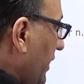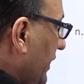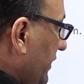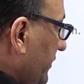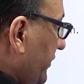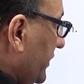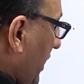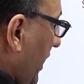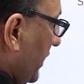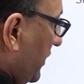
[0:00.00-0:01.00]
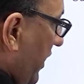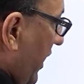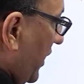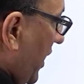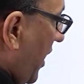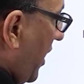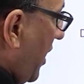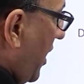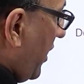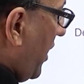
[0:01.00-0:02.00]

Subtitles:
nerve is running the ulnar